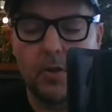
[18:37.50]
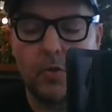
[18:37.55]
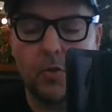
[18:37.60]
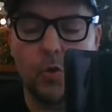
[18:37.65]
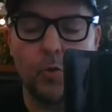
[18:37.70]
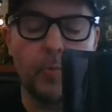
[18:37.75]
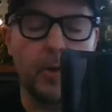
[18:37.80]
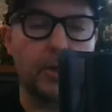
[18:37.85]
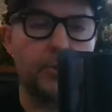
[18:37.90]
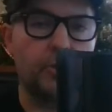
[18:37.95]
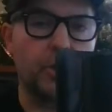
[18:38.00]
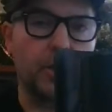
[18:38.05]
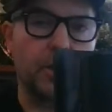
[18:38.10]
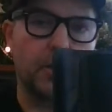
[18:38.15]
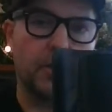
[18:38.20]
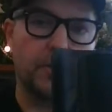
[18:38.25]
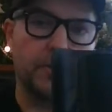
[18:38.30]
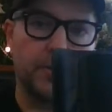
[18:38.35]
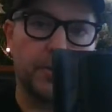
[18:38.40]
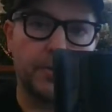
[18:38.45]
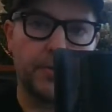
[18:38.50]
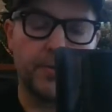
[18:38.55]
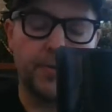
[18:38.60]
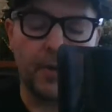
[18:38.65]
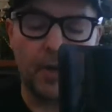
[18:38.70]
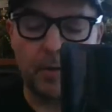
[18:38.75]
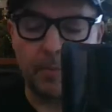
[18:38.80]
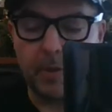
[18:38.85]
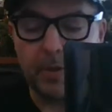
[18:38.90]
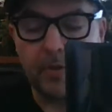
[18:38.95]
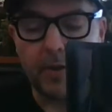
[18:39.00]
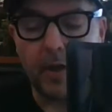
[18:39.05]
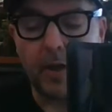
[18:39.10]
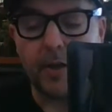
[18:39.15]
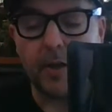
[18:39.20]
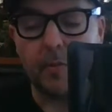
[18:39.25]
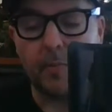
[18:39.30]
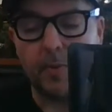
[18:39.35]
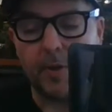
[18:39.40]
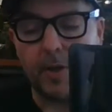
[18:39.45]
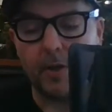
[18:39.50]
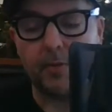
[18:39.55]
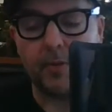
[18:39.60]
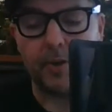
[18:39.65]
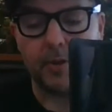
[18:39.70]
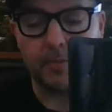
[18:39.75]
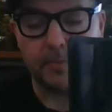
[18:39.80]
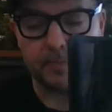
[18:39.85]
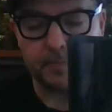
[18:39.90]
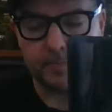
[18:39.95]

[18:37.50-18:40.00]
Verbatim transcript: all my chickens in the farm are tied up anyway.